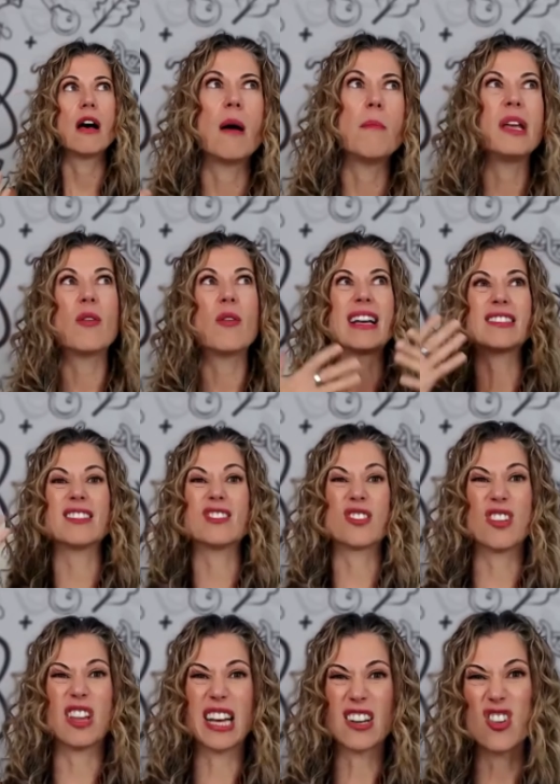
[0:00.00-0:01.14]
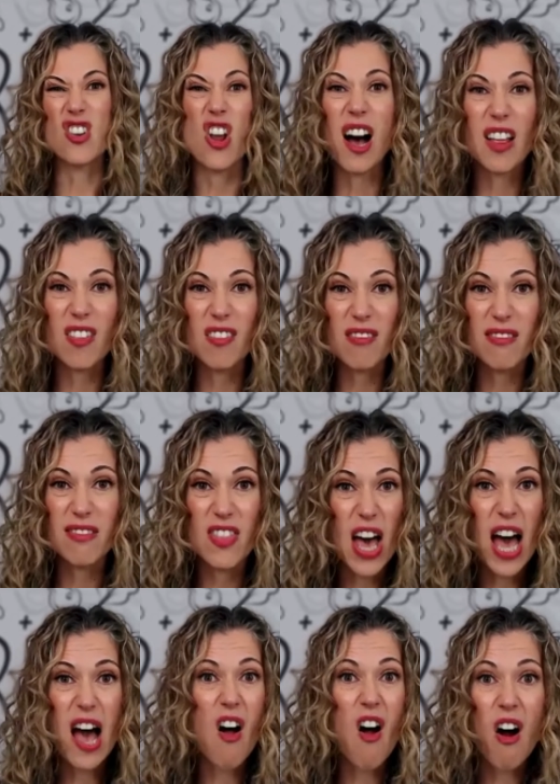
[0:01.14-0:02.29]
amino acids are like not
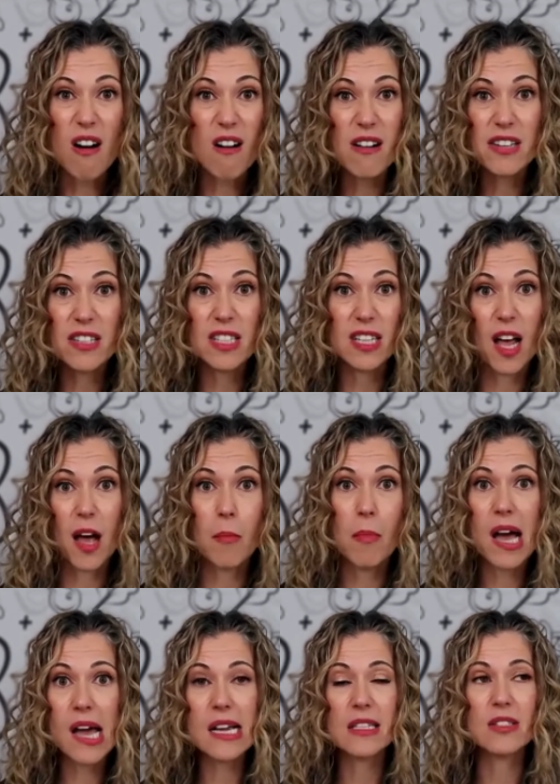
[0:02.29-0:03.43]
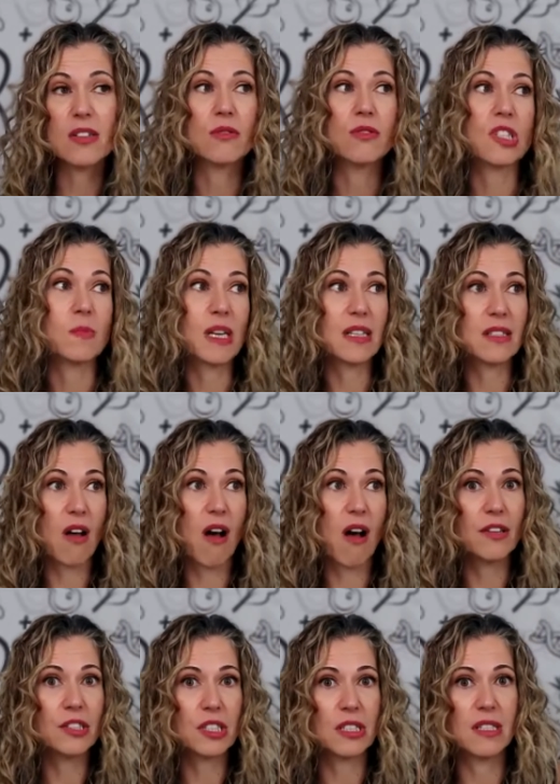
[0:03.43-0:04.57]
that hard to come by. So just because
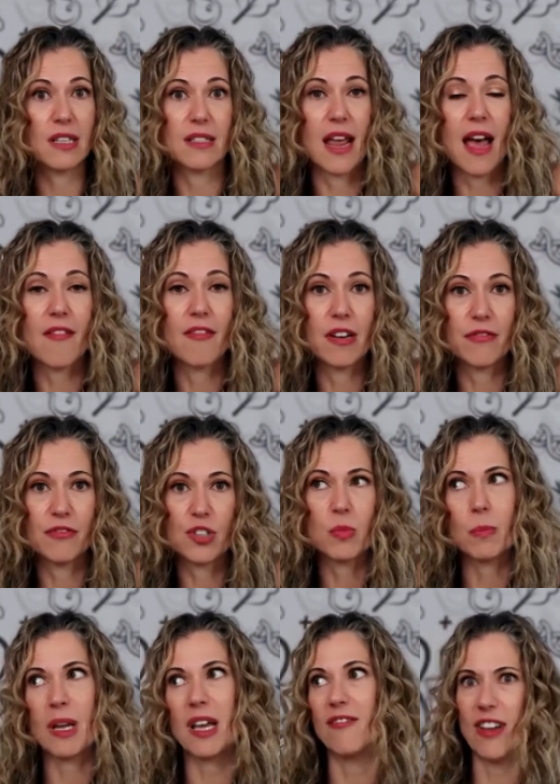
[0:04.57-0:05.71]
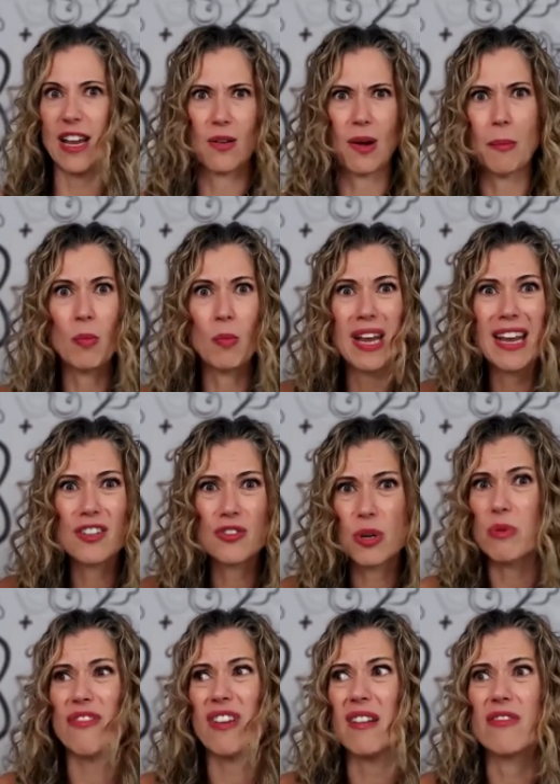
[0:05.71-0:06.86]
collagen doesn't have enough tryptophan, I mean, we can get
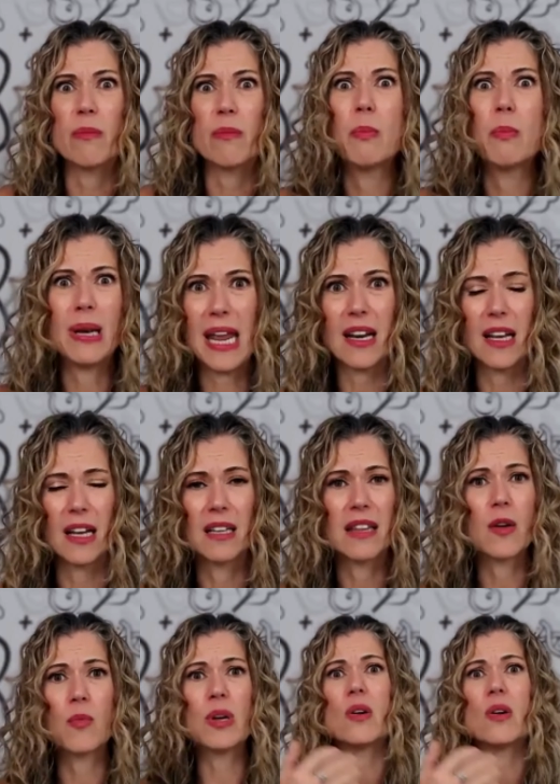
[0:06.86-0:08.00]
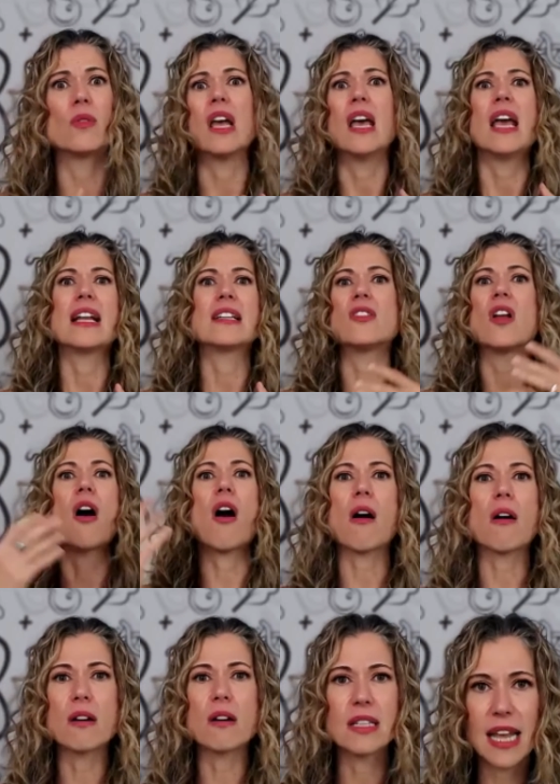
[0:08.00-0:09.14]
tryptophan from a banana. Like we don't, it's not
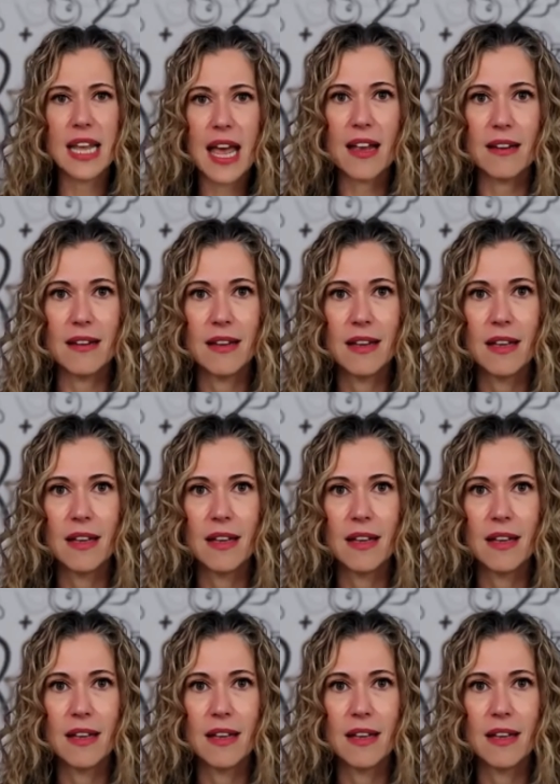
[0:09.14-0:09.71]
hard to get